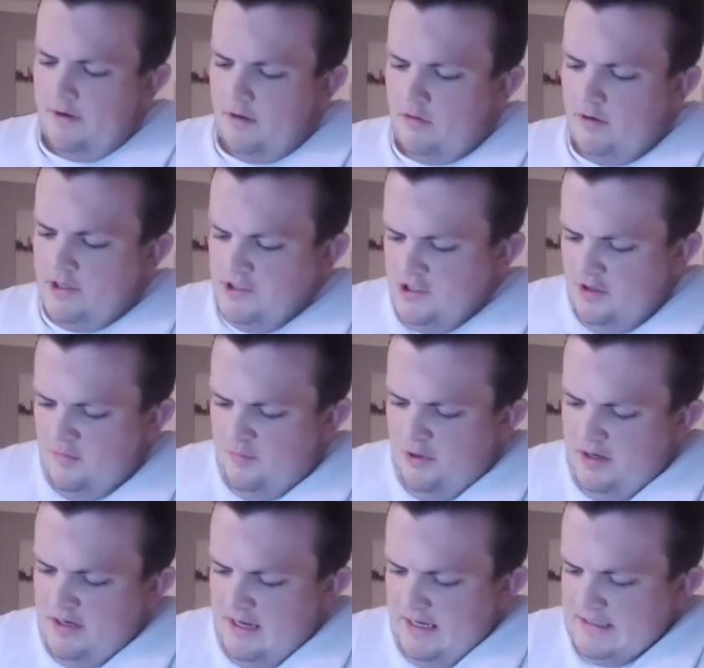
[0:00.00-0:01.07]
question of the
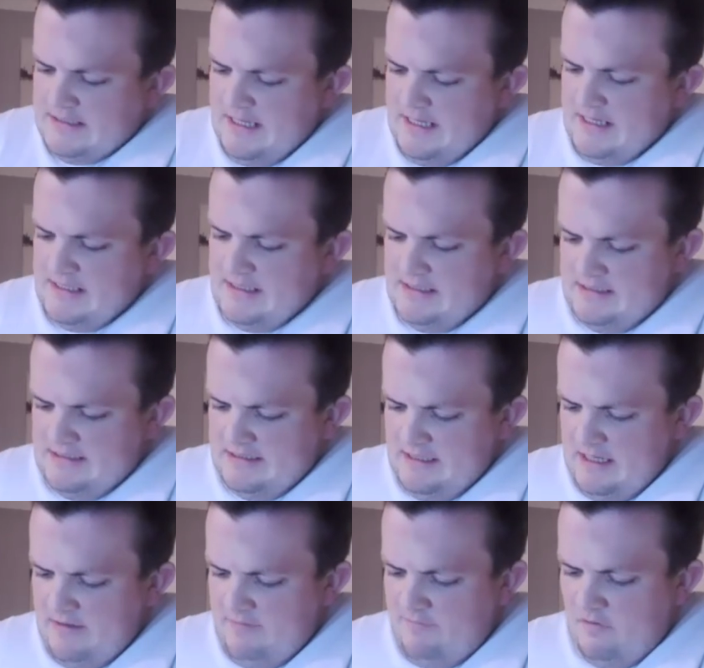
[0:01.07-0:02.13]
podcast is:
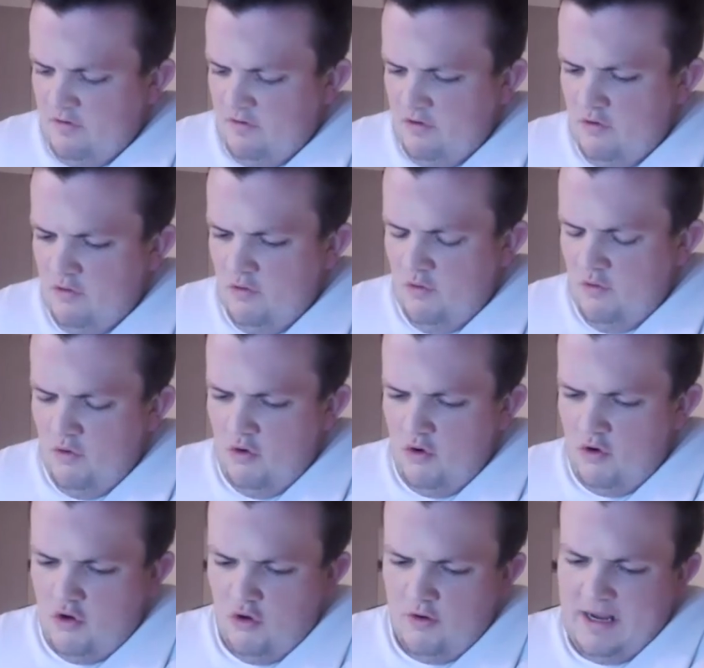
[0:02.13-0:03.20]
If you
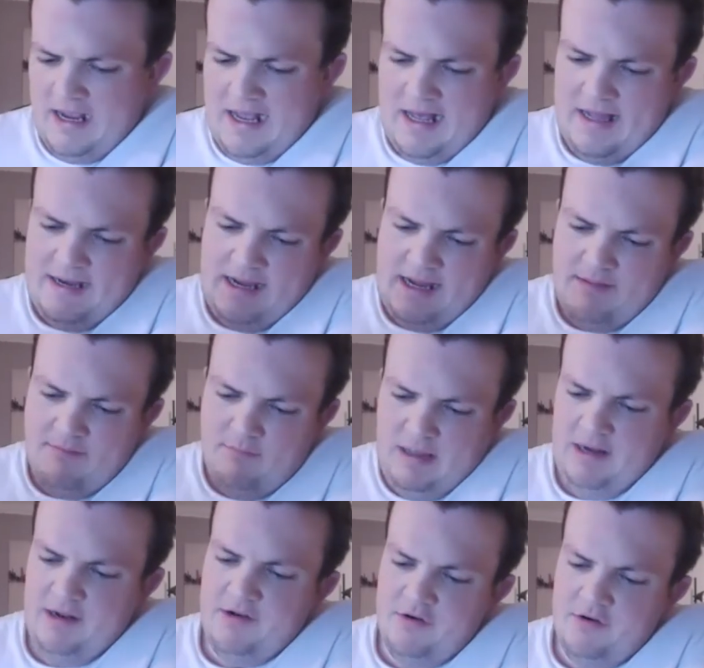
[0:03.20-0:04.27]
could add a
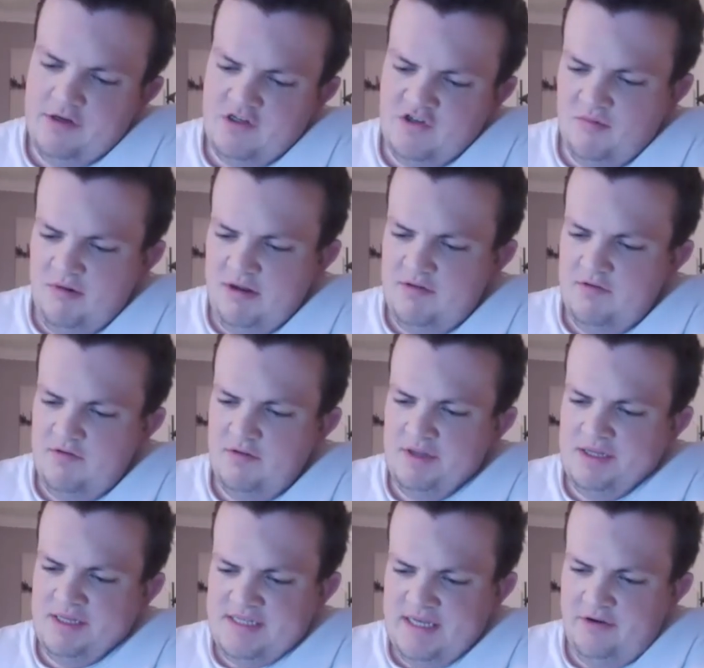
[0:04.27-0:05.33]
mandatory subject to the
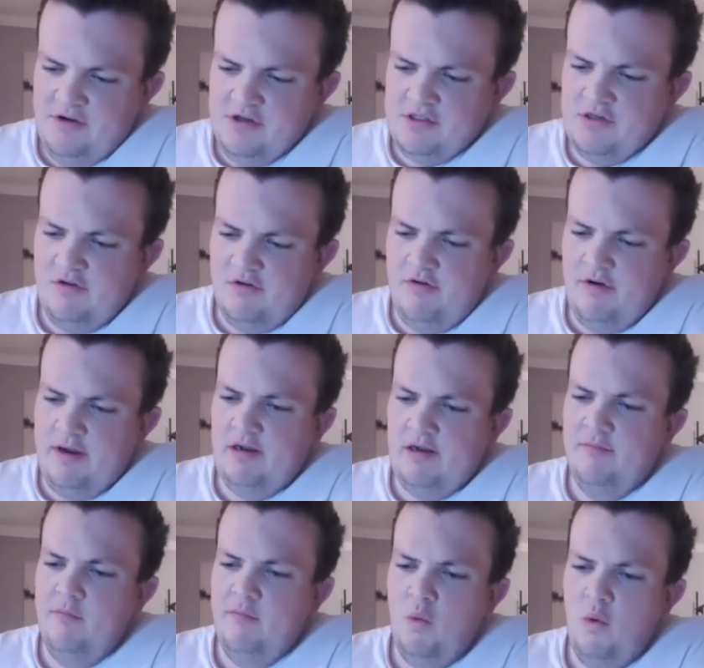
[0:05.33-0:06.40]
secondary school
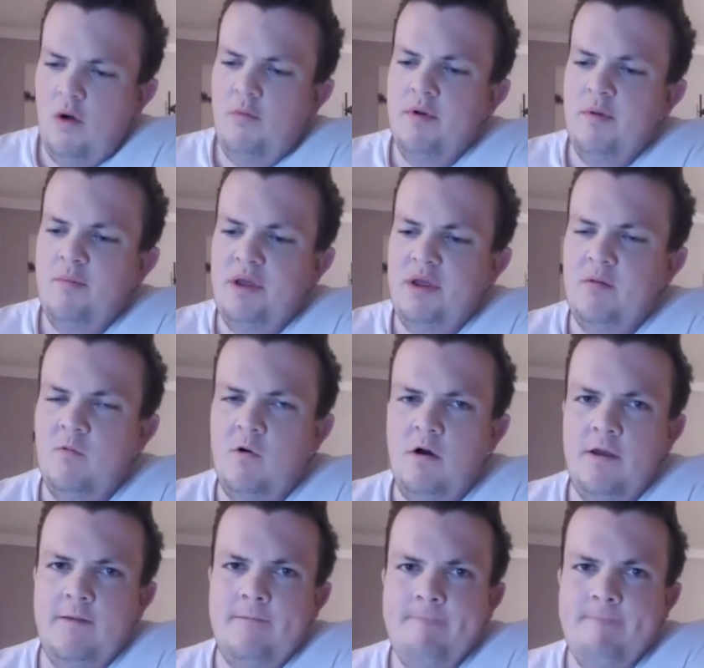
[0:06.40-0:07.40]
curriculum, what would it be and why?